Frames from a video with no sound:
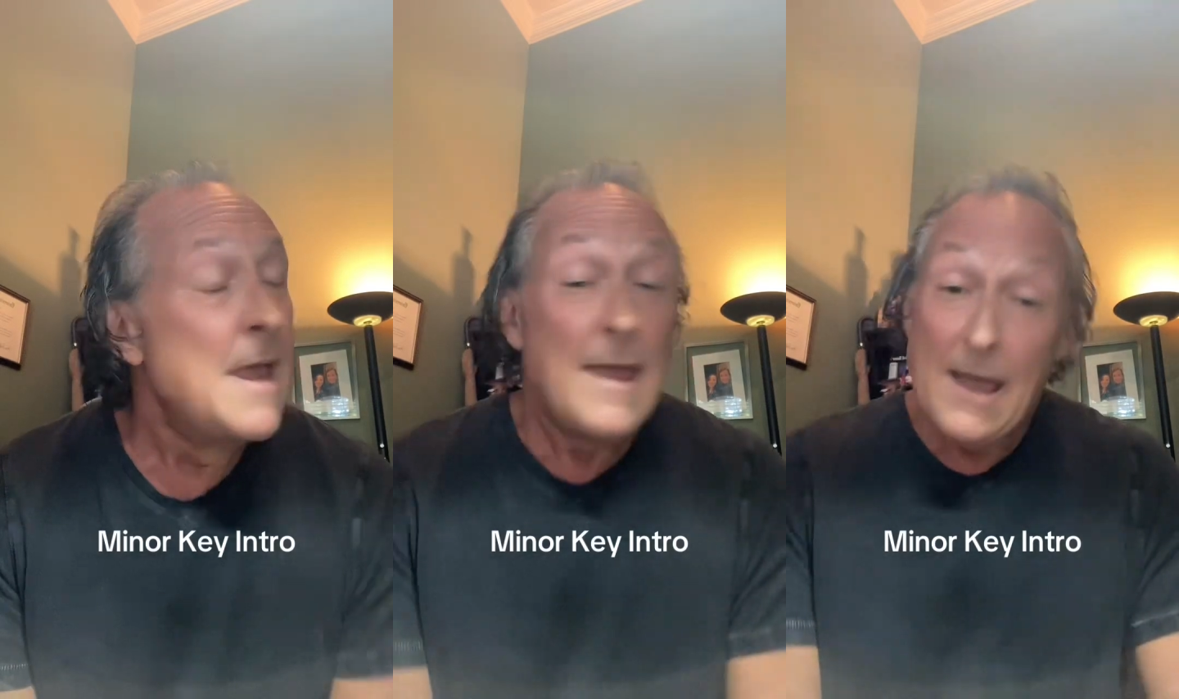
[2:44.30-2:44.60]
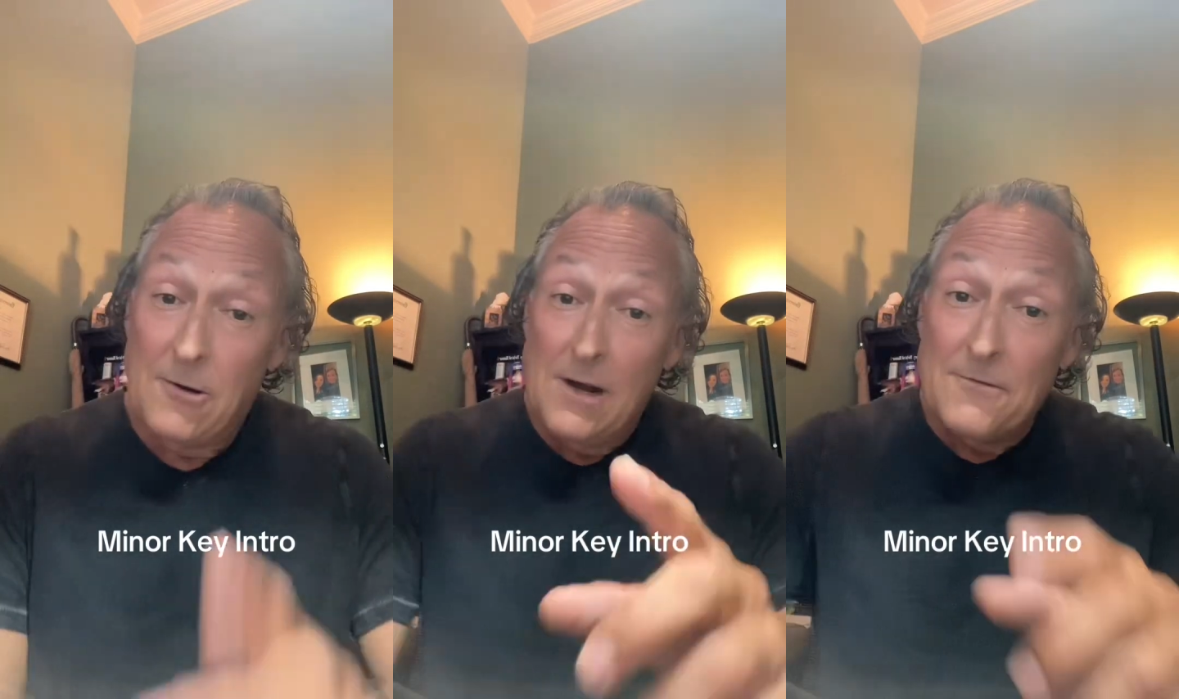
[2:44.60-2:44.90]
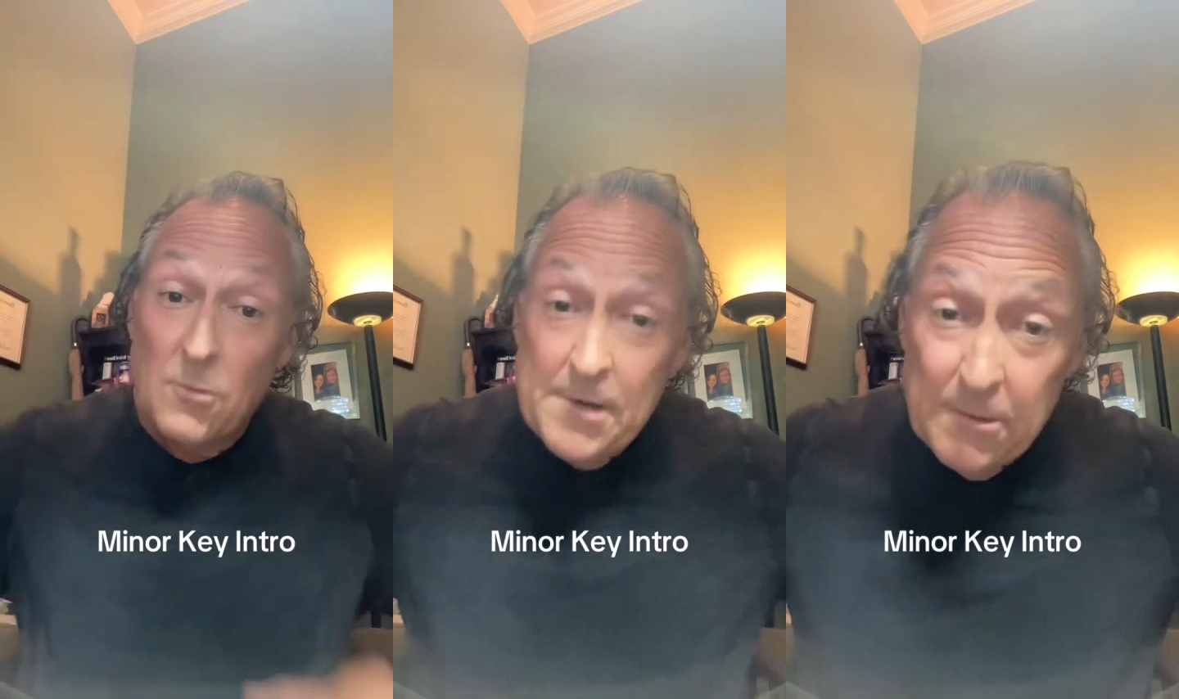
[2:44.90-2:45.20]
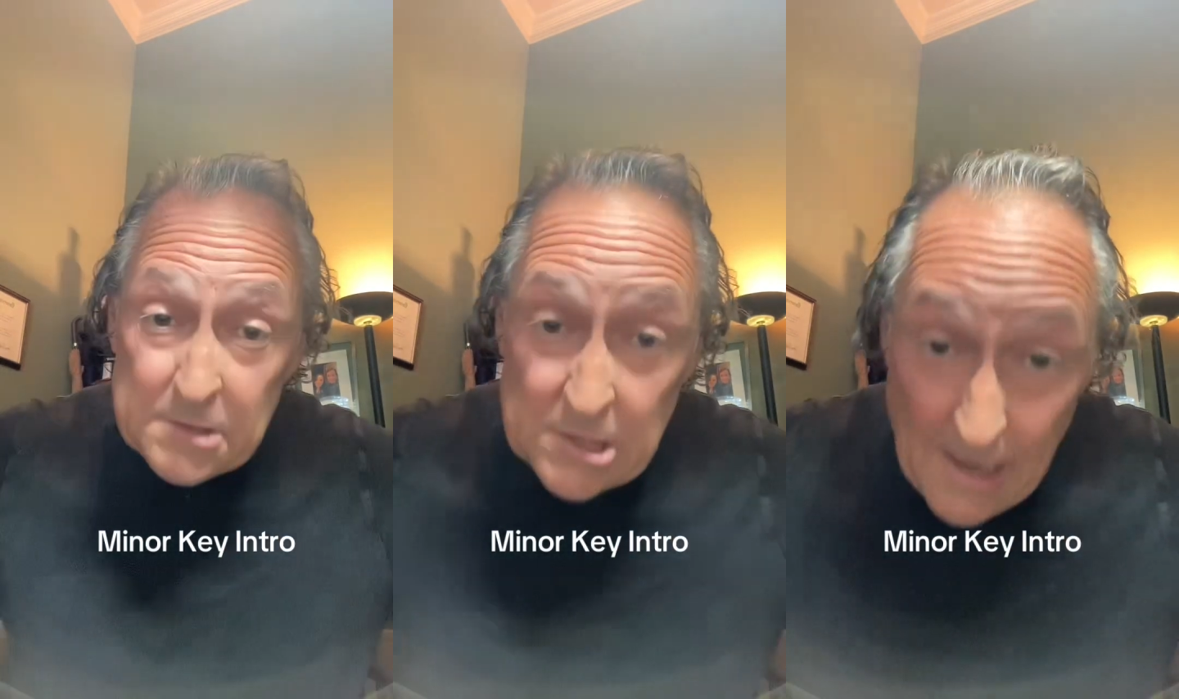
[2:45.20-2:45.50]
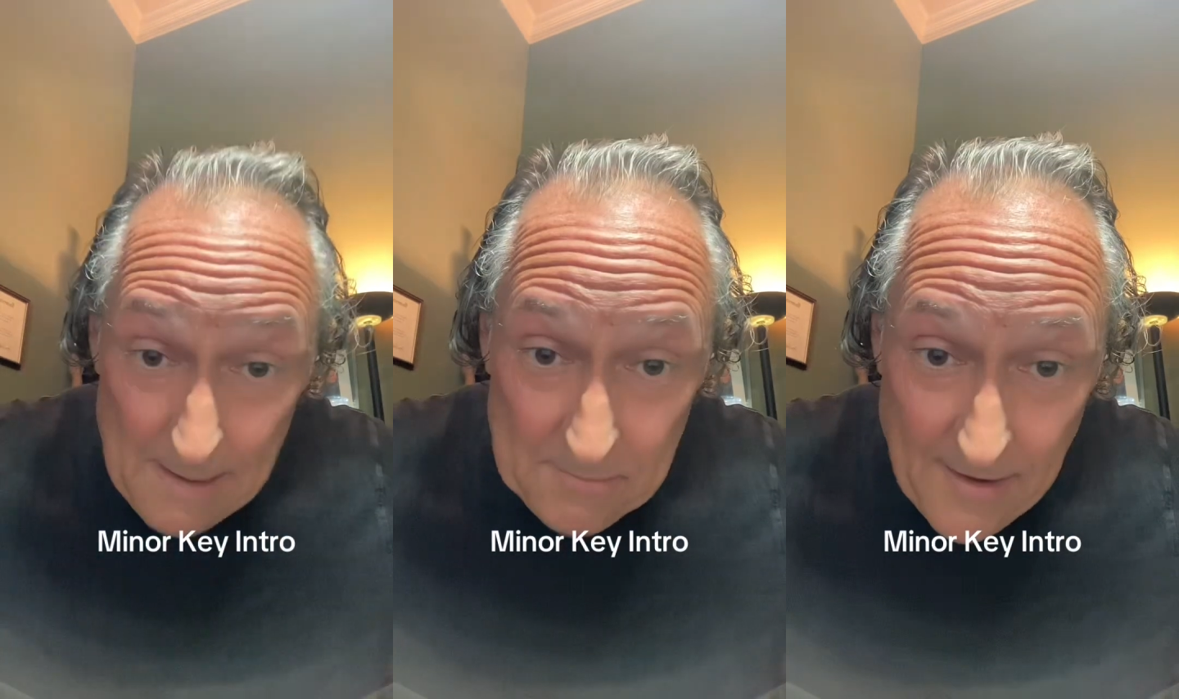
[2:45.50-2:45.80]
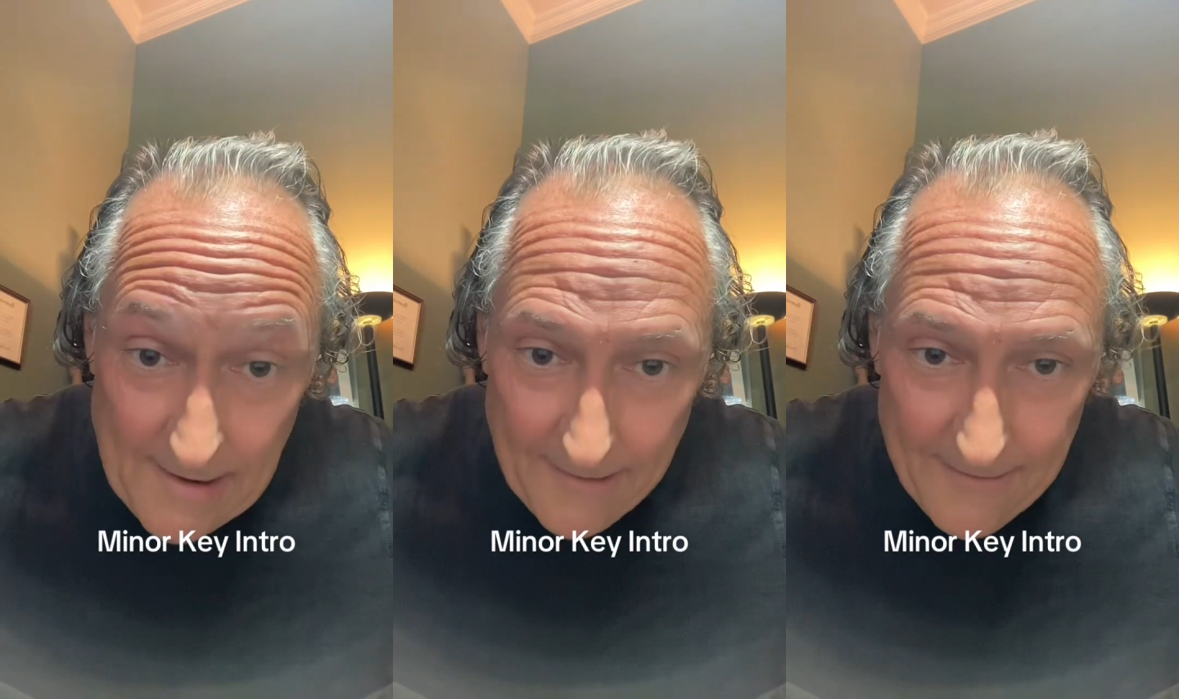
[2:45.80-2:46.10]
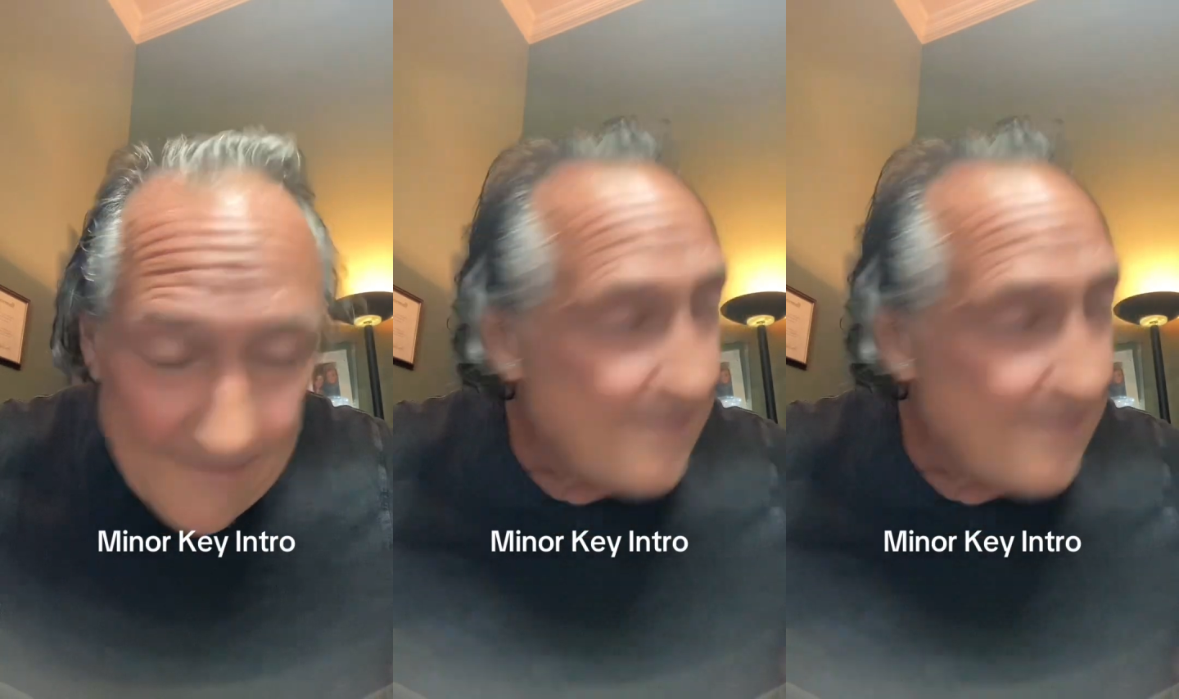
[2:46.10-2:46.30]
However, we don't stop there.